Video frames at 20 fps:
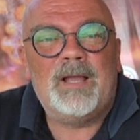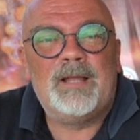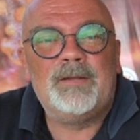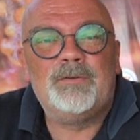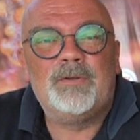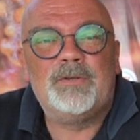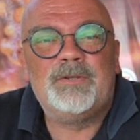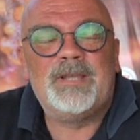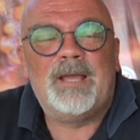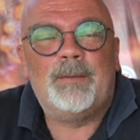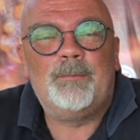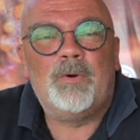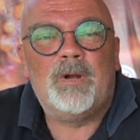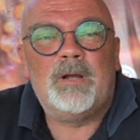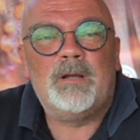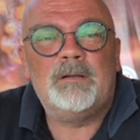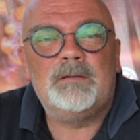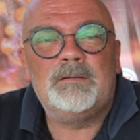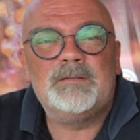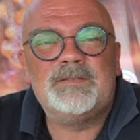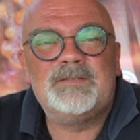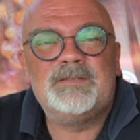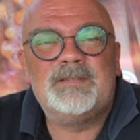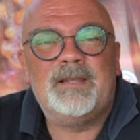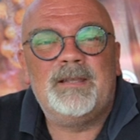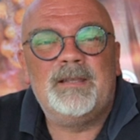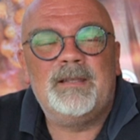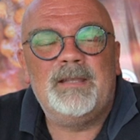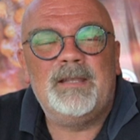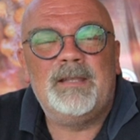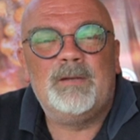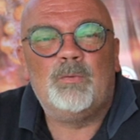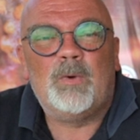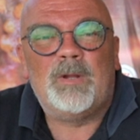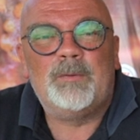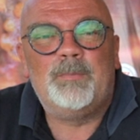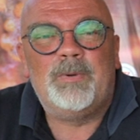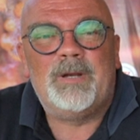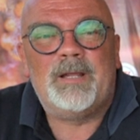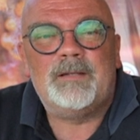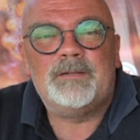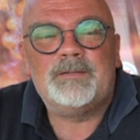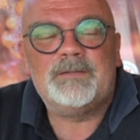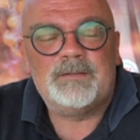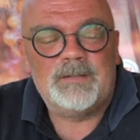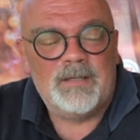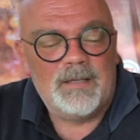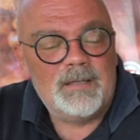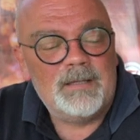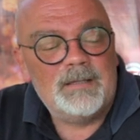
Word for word: and the camera stay in one place.